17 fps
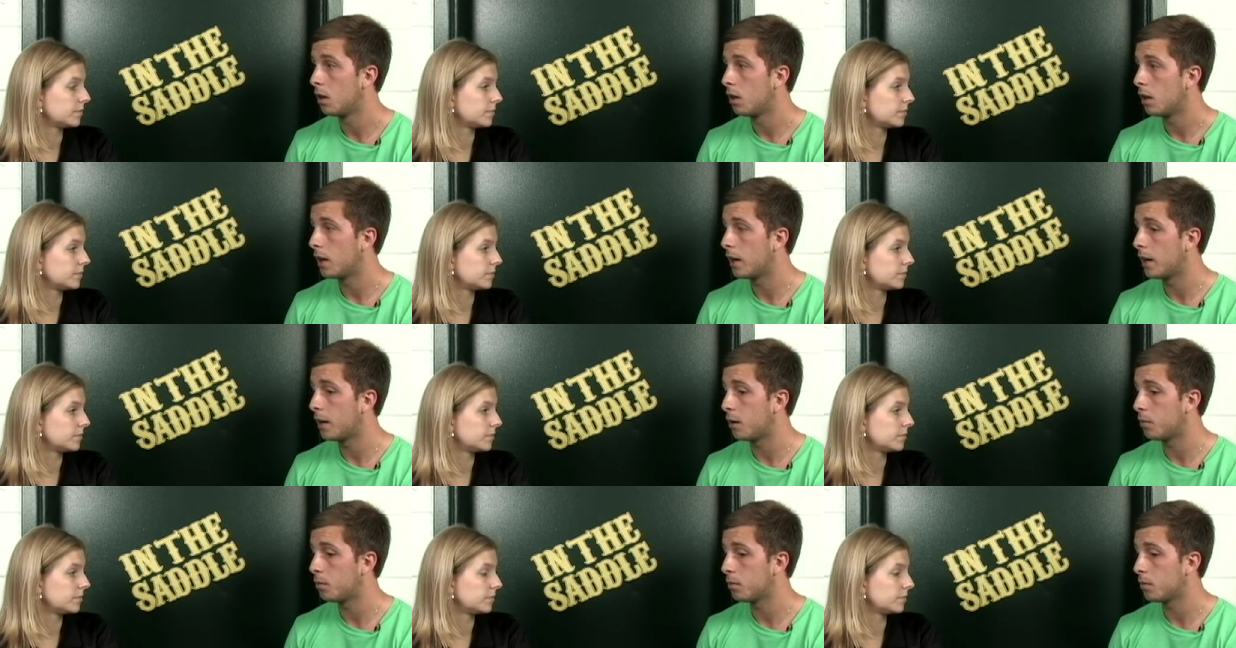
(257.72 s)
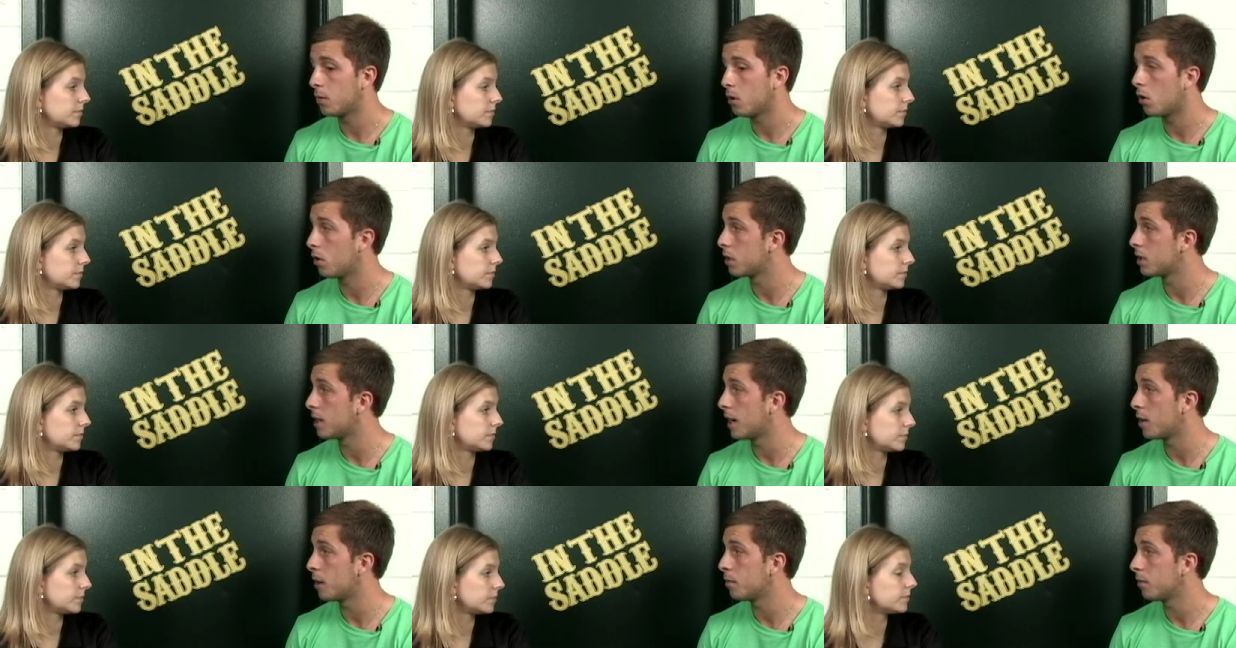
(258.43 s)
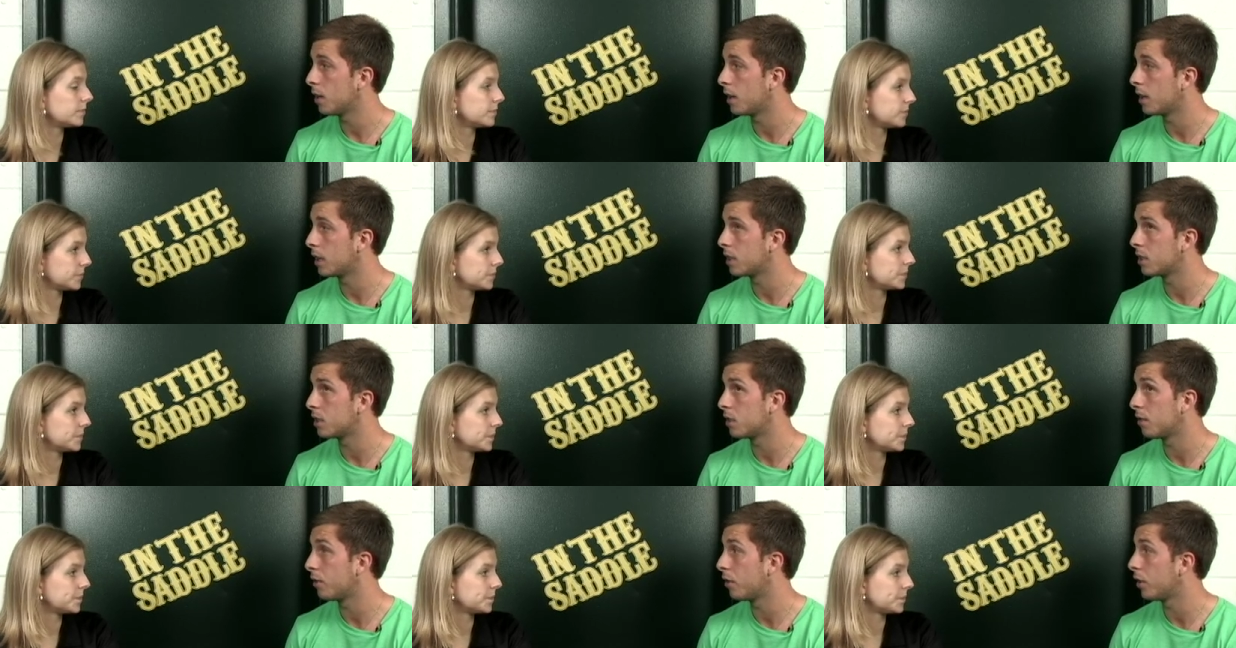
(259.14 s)
Speaker 1: all the time. I think this is
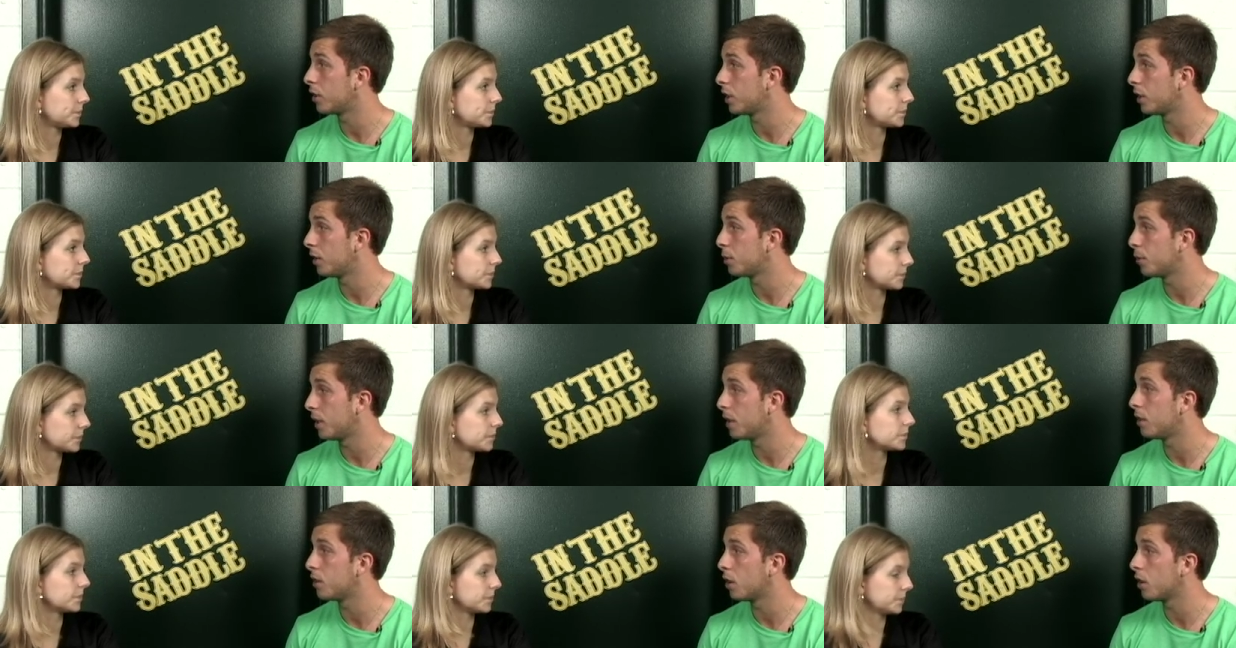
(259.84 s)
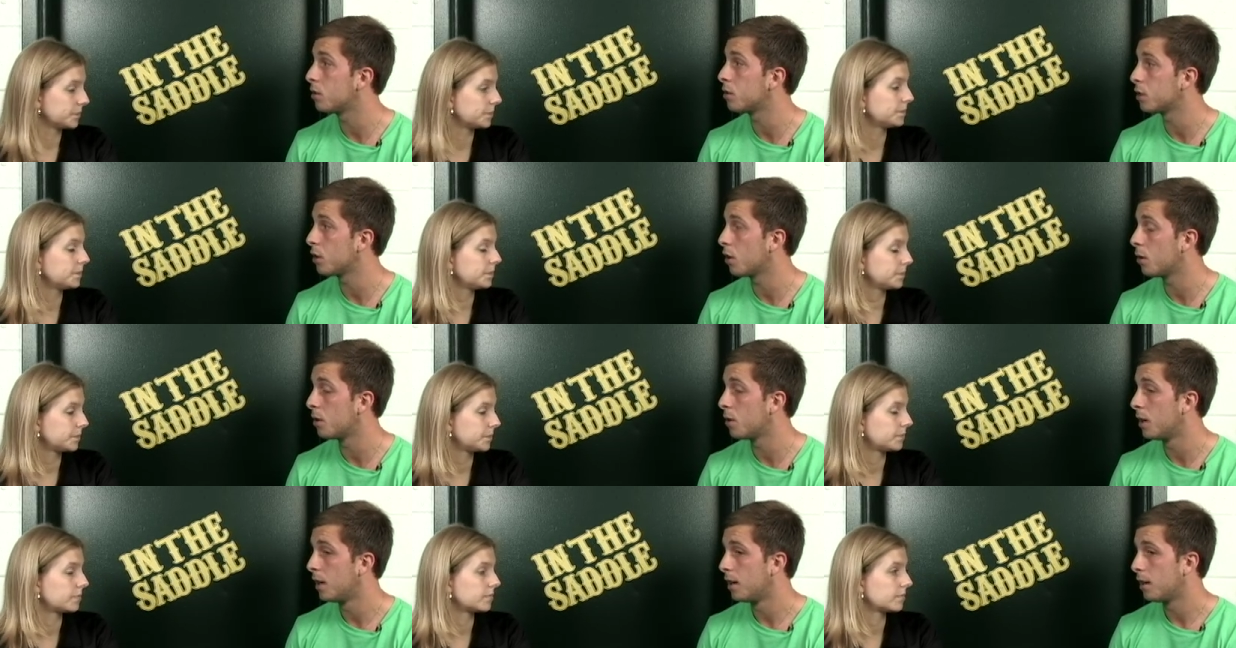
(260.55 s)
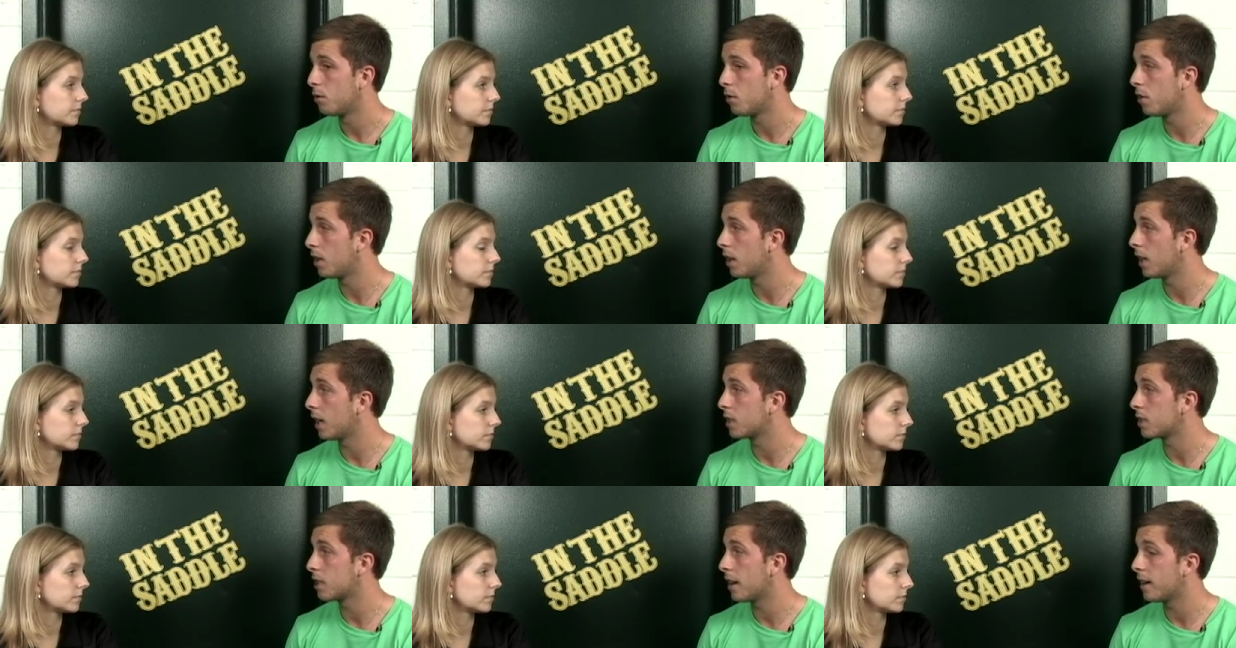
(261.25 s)
the first year it's being done, so we're really
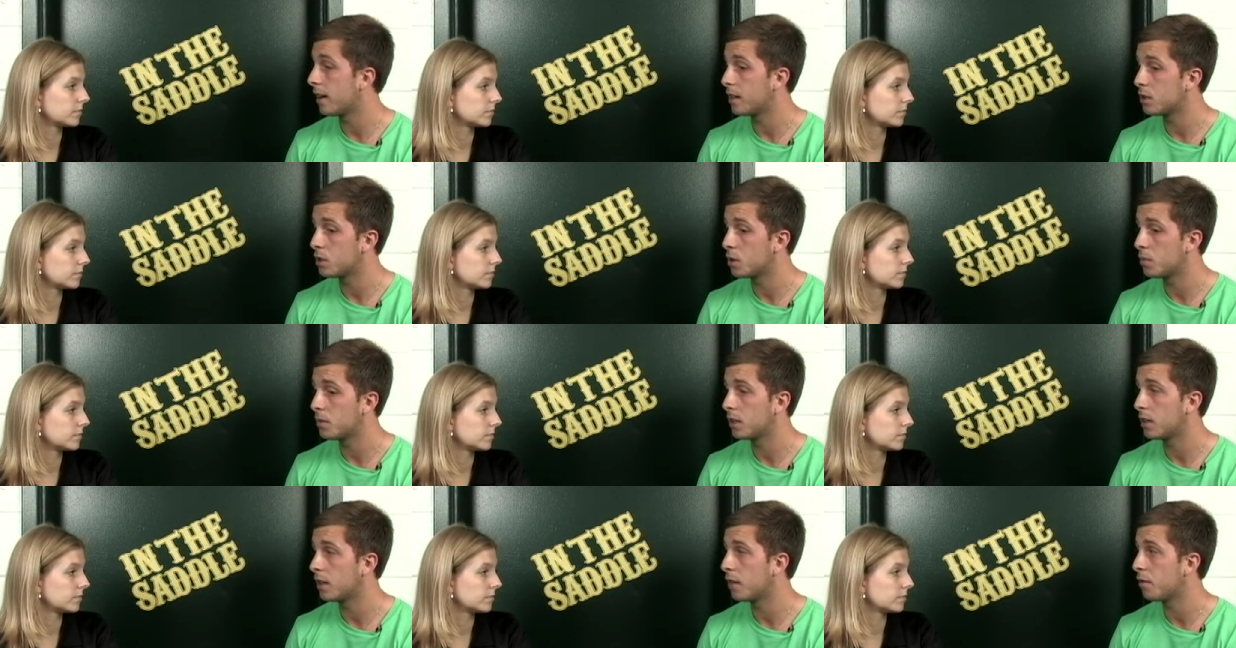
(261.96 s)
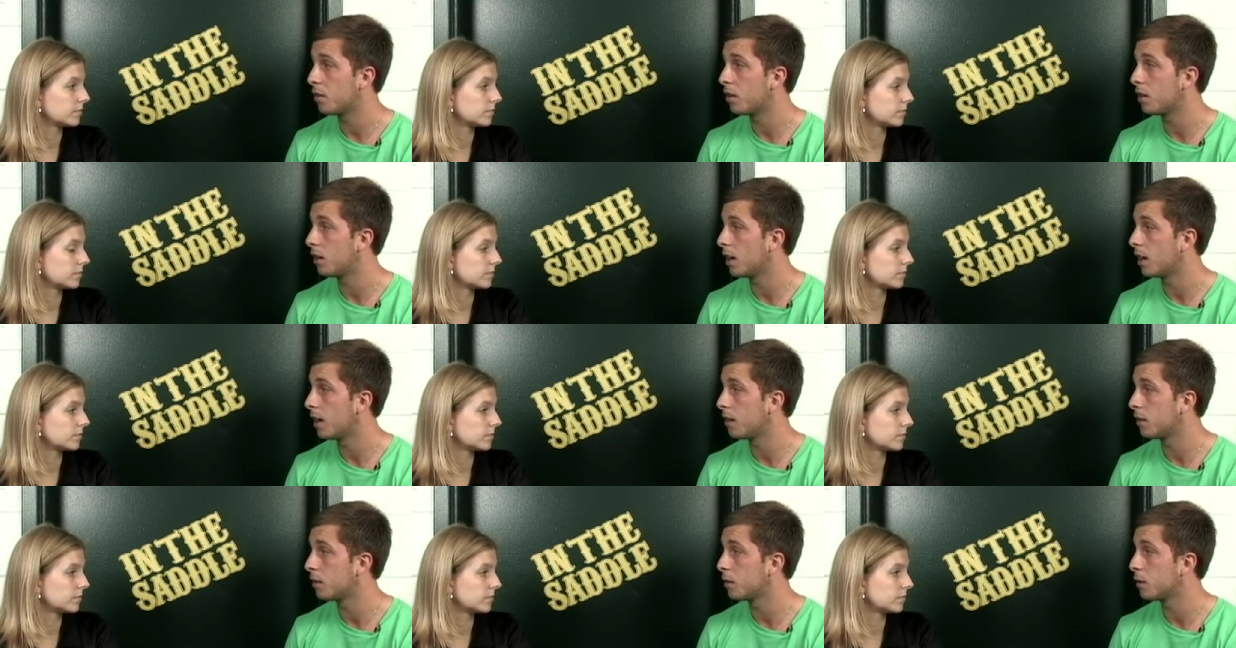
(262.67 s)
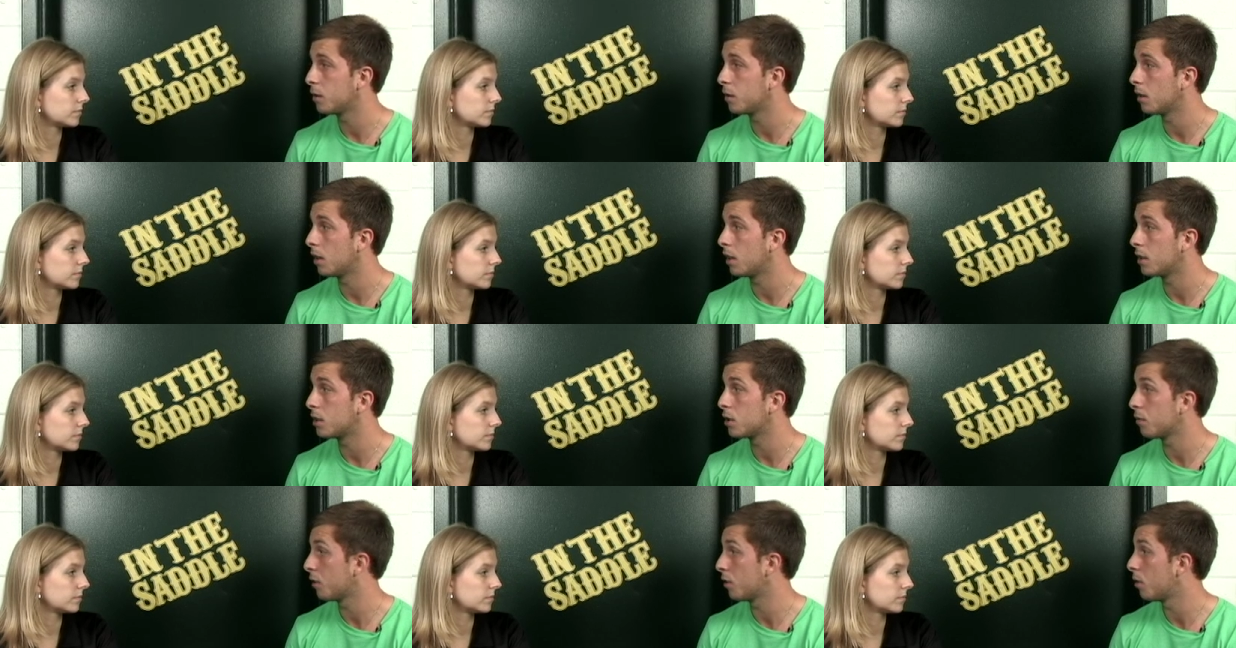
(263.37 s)
excited. It's something different, and it's
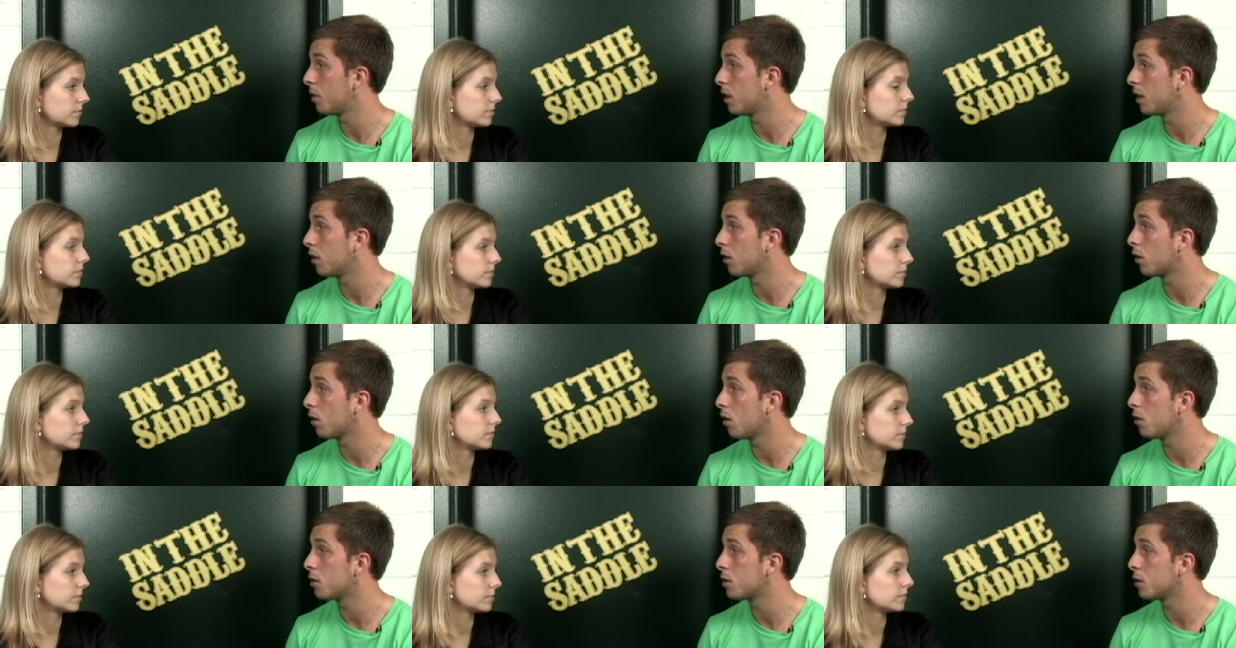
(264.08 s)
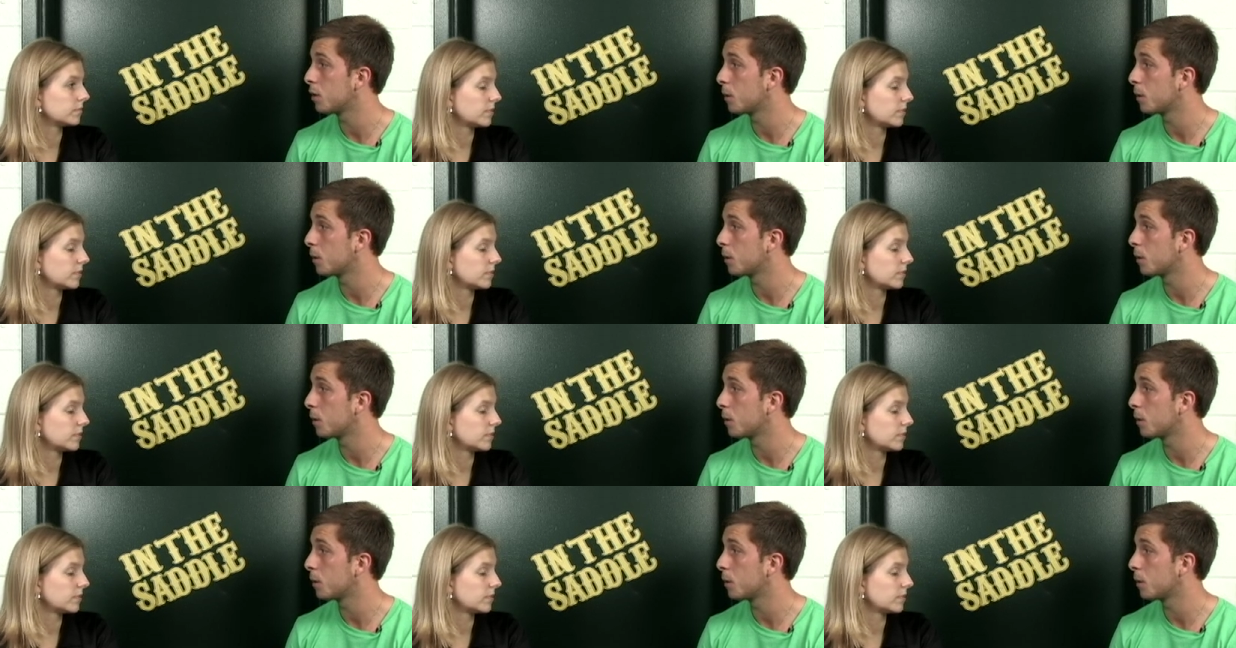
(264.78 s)
for a really good cause.